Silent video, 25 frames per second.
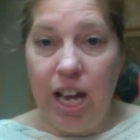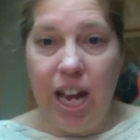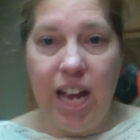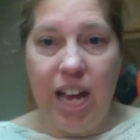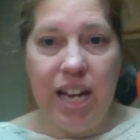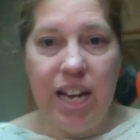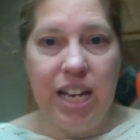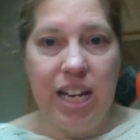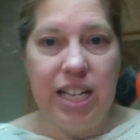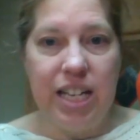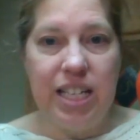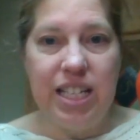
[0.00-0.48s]

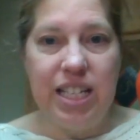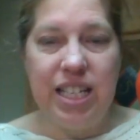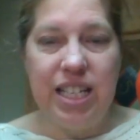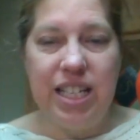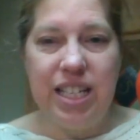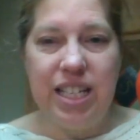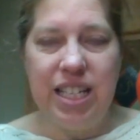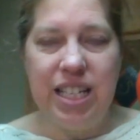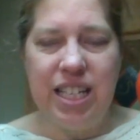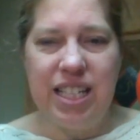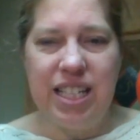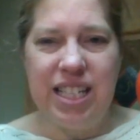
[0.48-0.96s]
and it
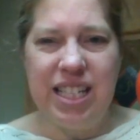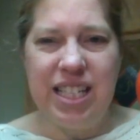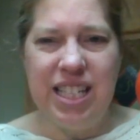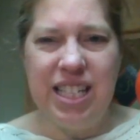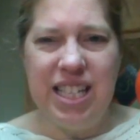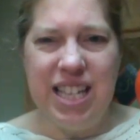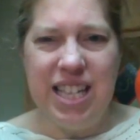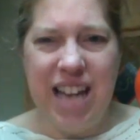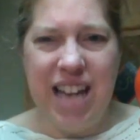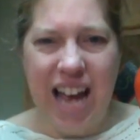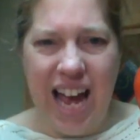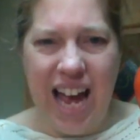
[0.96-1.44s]
does
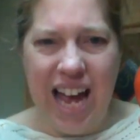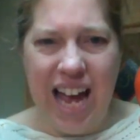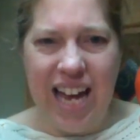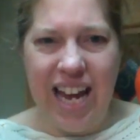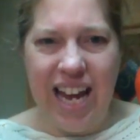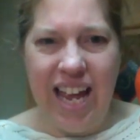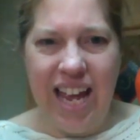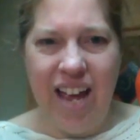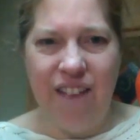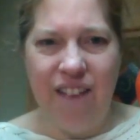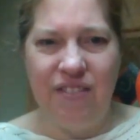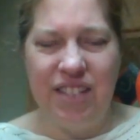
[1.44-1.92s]
not
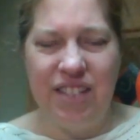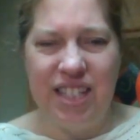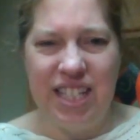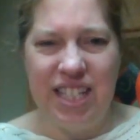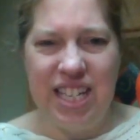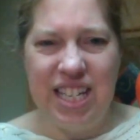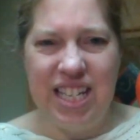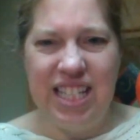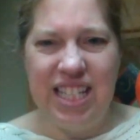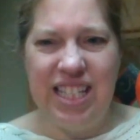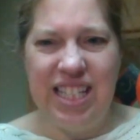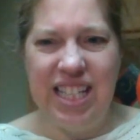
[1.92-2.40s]
have
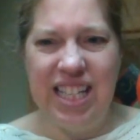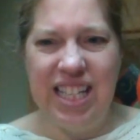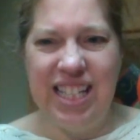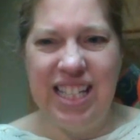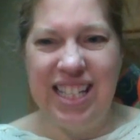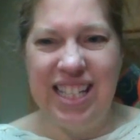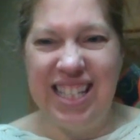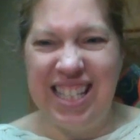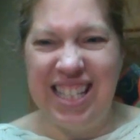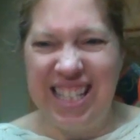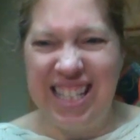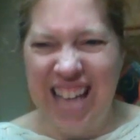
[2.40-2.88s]
seeds
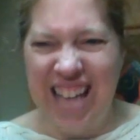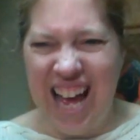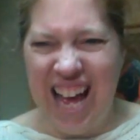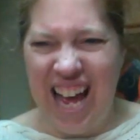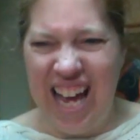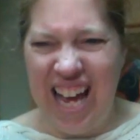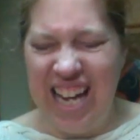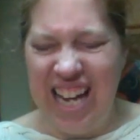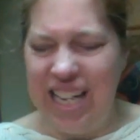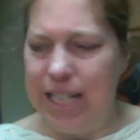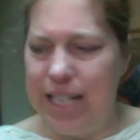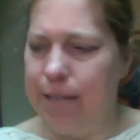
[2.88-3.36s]

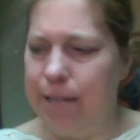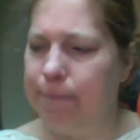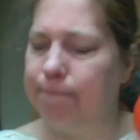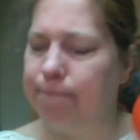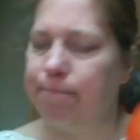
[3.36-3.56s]
inside.